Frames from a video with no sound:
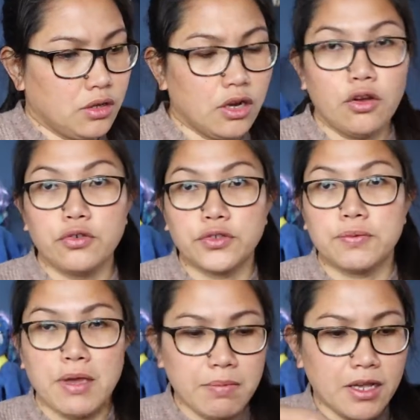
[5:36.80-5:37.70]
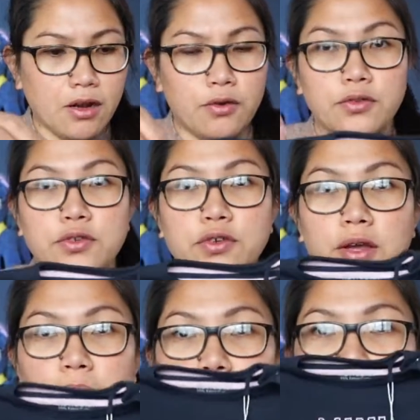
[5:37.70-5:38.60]
clothes, baby clothes. So
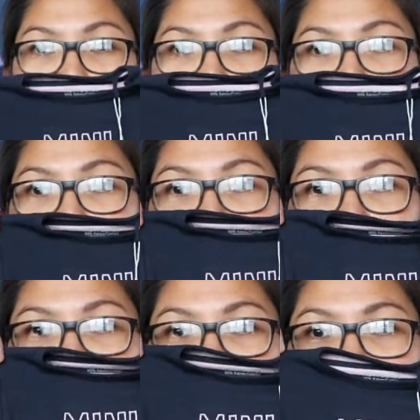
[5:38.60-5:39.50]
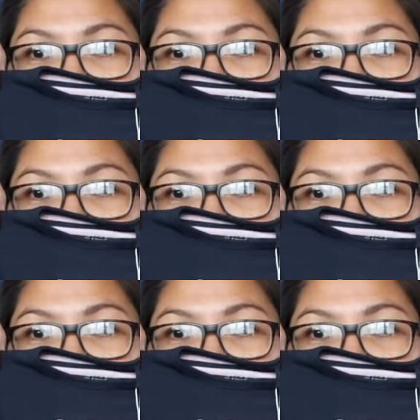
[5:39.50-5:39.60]
I bought these